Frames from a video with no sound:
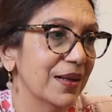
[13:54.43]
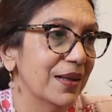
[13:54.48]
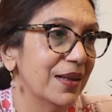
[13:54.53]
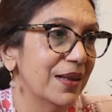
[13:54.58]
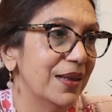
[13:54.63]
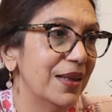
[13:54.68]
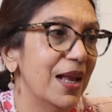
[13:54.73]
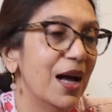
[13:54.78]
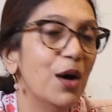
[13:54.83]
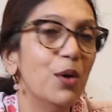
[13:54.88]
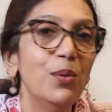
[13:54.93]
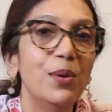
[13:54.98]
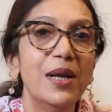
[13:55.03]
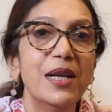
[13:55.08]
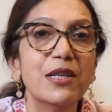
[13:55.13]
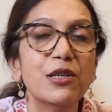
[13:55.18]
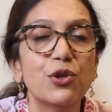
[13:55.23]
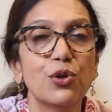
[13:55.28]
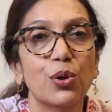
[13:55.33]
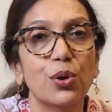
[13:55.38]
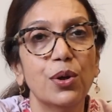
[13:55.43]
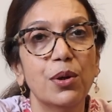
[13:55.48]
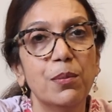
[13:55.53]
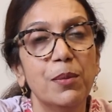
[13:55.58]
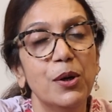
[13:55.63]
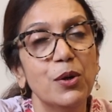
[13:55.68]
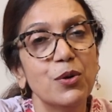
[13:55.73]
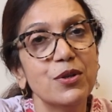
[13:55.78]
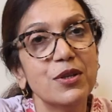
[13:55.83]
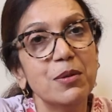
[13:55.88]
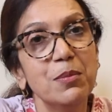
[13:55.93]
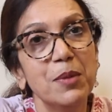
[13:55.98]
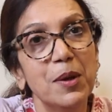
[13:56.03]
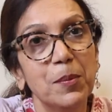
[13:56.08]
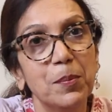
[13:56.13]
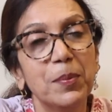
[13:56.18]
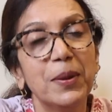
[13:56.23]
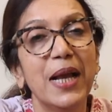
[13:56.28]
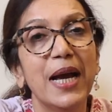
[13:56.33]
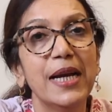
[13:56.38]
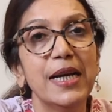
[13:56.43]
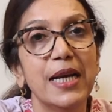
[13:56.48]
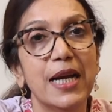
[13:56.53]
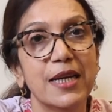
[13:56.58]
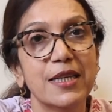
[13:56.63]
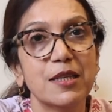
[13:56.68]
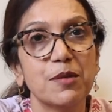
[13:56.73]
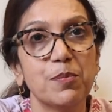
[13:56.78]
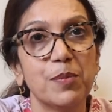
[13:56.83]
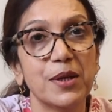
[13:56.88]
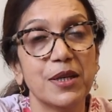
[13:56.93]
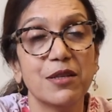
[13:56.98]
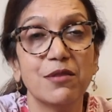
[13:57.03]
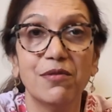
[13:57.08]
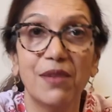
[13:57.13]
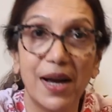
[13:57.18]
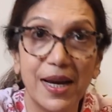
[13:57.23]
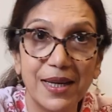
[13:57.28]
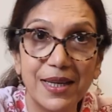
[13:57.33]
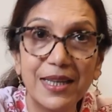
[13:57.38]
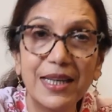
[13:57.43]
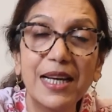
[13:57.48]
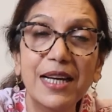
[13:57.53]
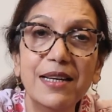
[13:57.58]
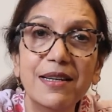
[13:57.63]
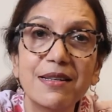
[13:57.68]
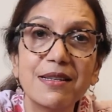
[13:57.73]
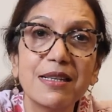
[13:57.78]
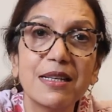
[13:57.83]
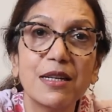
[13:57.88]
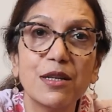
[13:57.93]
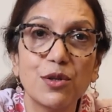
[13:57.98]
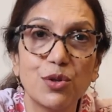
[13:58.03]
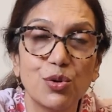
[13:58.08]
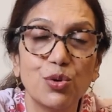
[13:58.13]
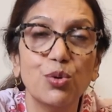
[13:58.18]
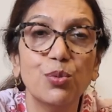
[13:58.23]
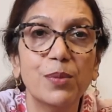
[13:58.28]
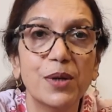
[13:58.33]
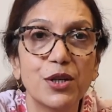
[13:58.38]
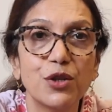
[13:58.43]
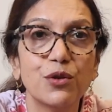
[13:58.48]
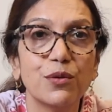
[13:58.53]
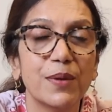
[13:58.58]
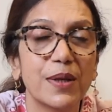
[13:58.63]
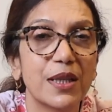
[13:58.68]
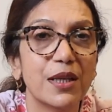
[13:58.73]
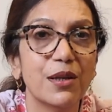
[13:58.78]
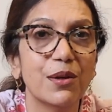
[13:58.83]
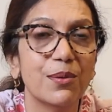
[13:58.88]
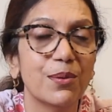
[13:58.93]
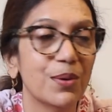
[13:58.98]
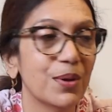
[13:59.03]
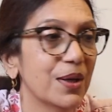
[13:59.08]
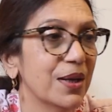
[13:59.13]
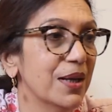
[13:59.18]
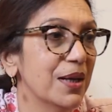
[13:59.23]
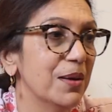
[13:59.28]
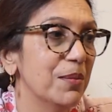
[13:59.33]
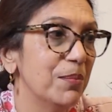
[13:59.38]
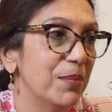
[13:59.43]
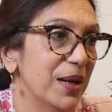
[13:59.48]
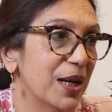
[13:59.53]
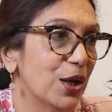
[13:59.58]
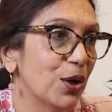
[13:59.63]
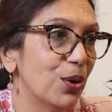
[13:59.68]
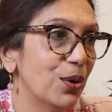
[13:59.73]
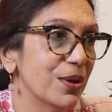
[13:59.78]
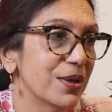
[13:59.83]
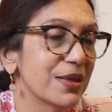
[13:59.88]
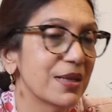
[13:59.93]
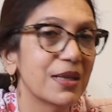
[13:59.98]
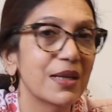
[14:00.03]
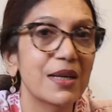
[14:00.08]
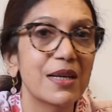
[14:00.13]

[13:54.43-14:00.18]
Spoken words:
Now let's talk about some applied aspects. Why did I discuss so much with you? Because